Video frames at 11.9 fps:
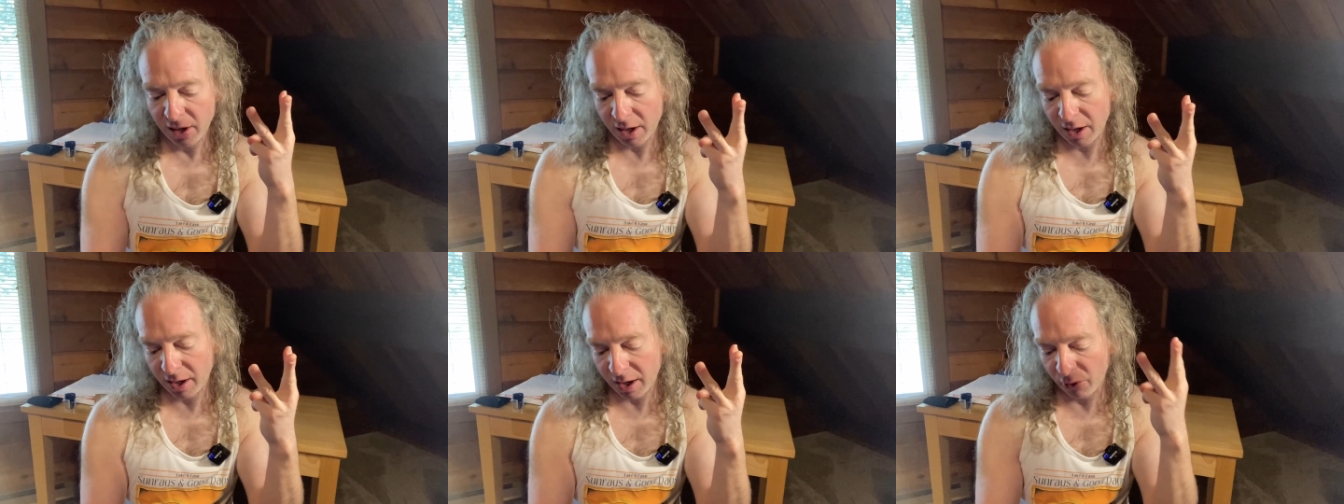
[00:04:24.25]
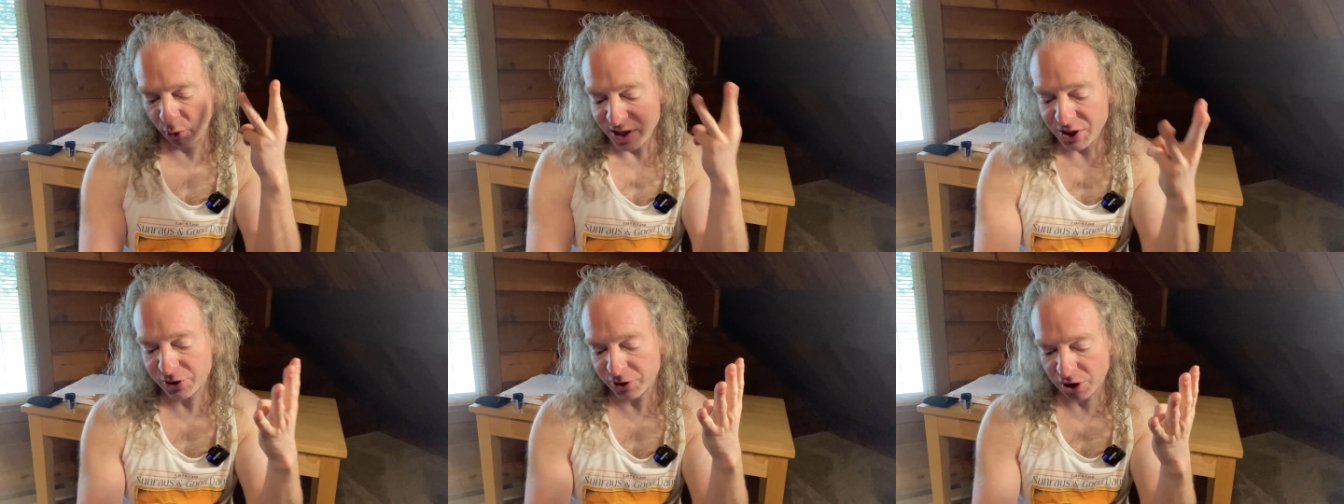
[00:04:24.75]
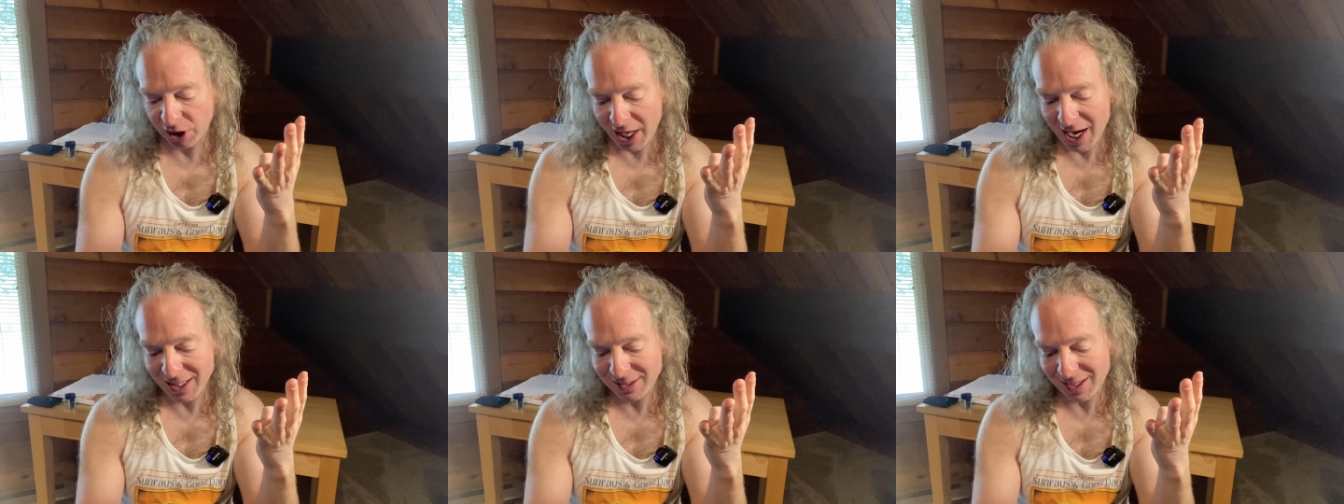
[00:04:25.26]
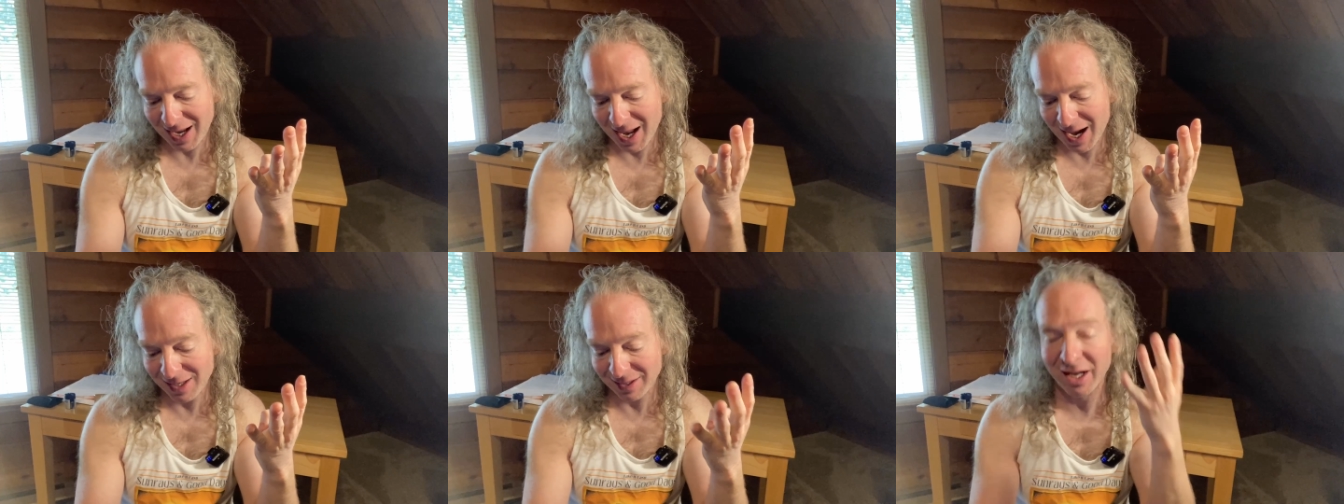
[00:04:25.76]
uh, a research class,
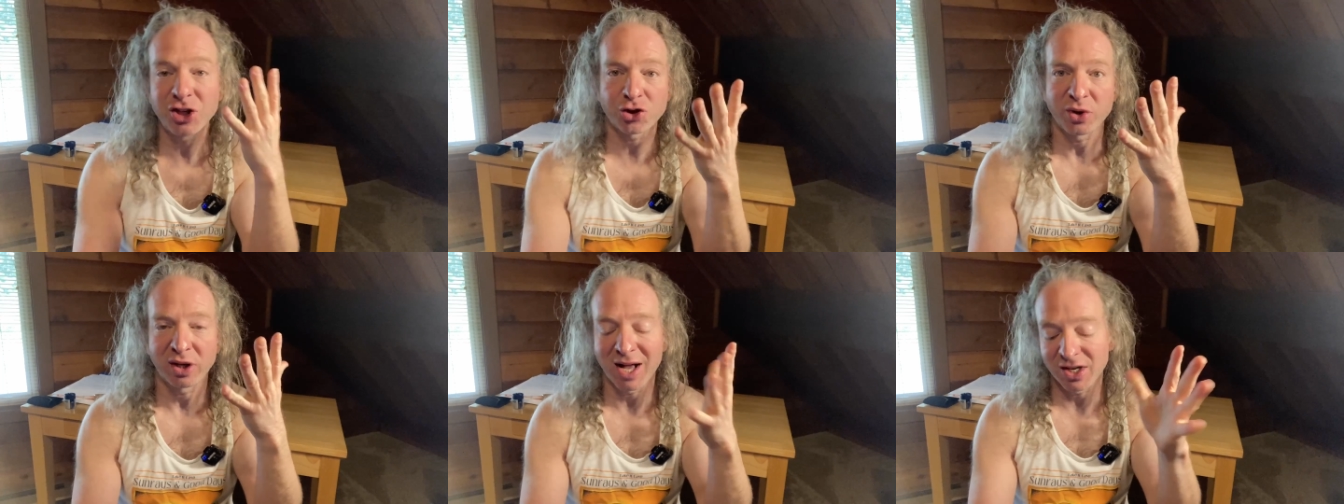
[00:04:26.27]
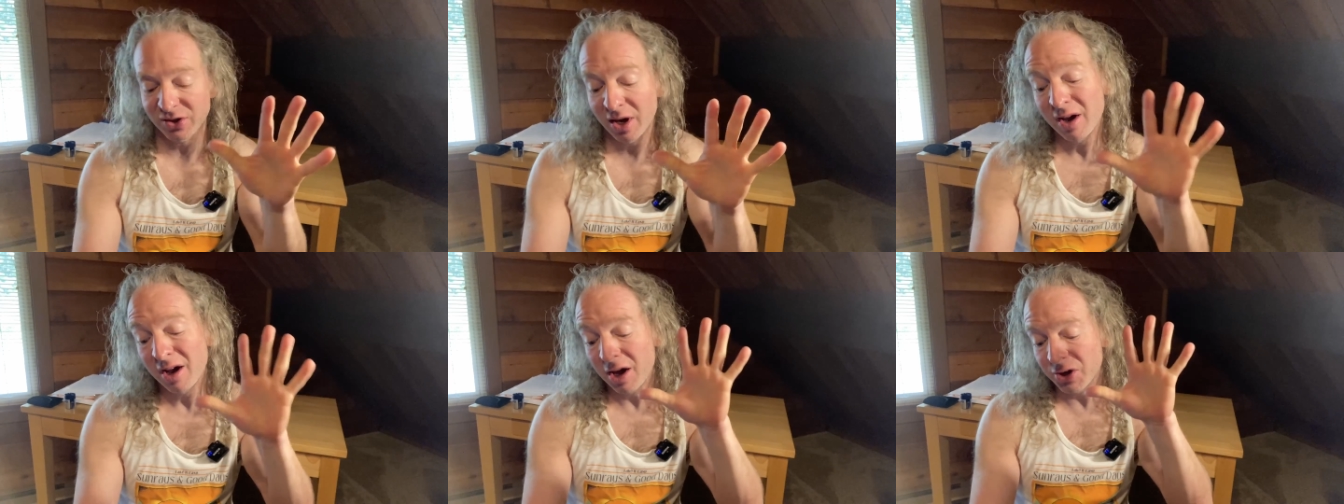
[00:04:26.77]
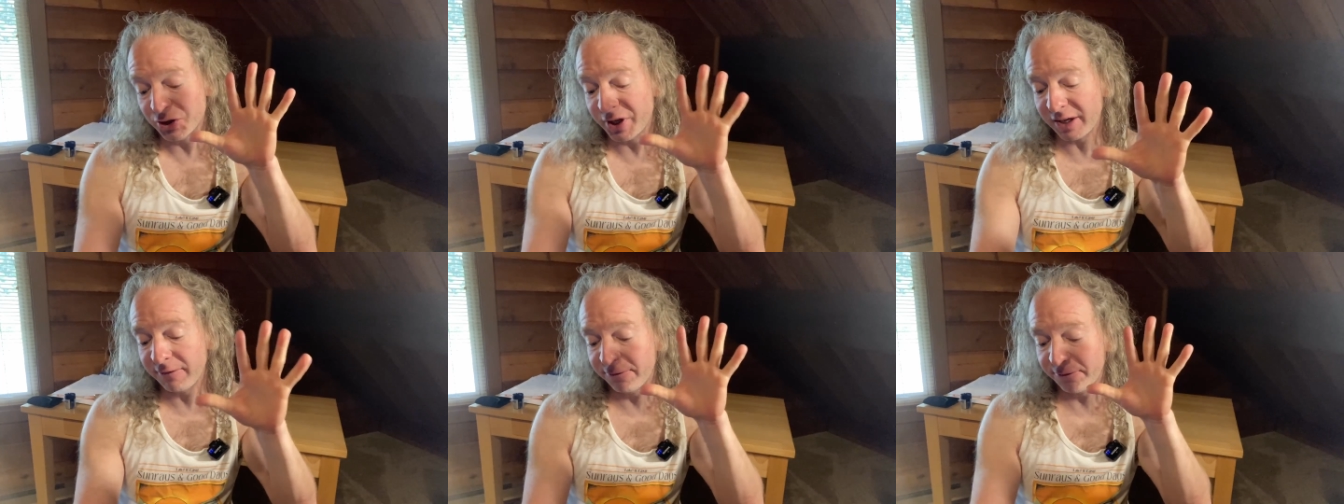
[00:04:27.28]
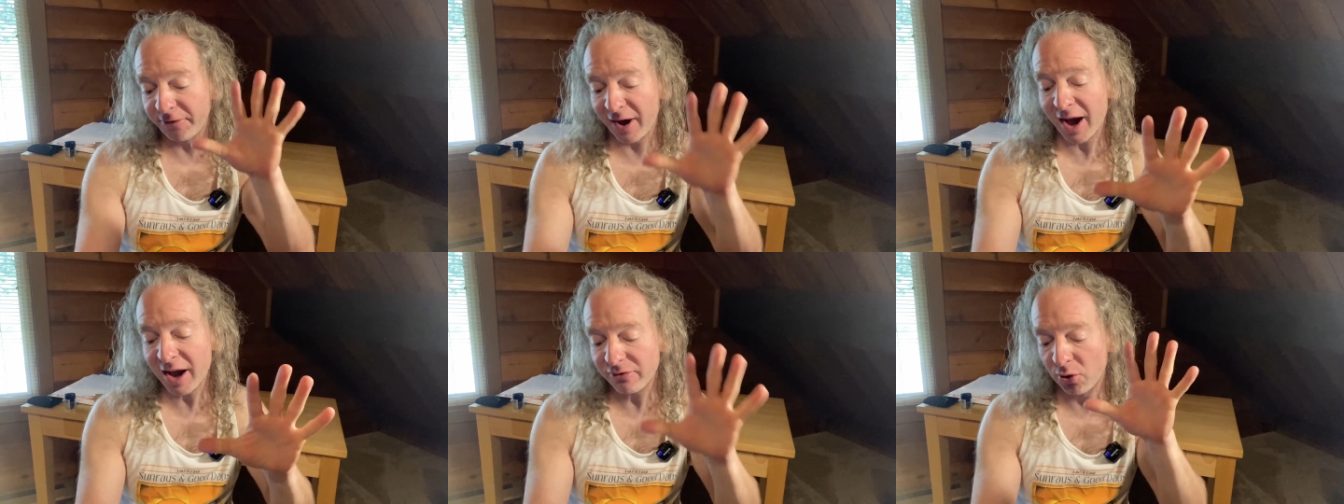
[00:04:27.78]
and a history class. So you're taking
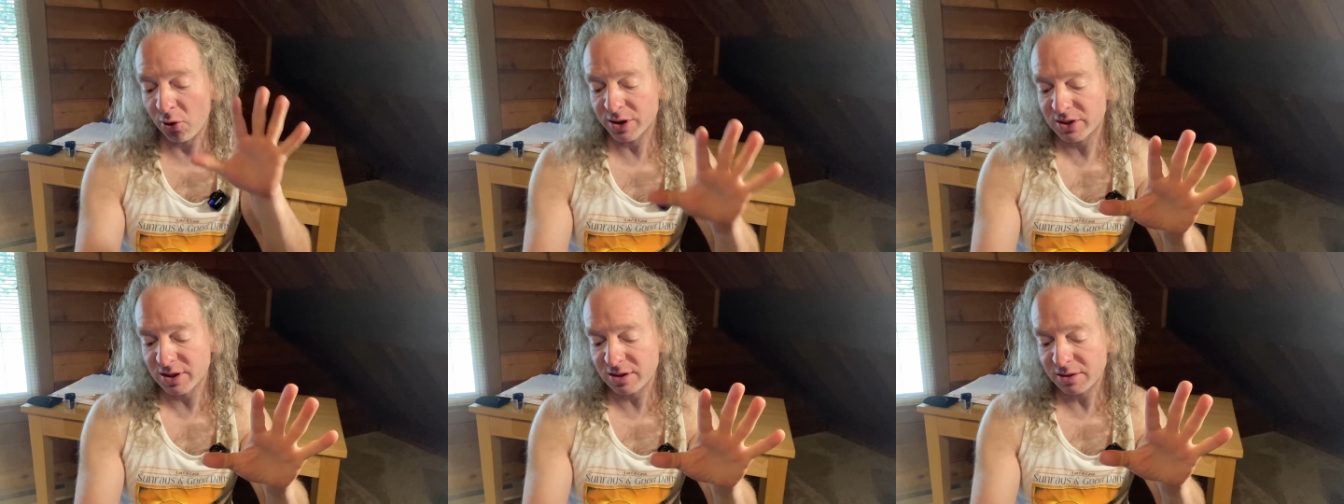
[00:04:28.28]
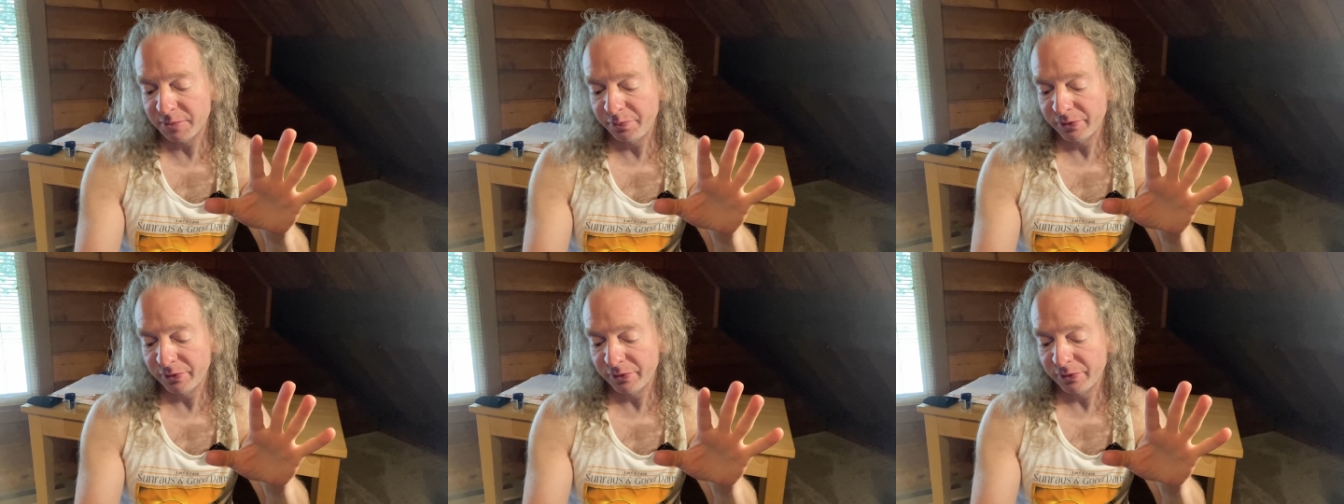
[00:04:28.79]
five courses,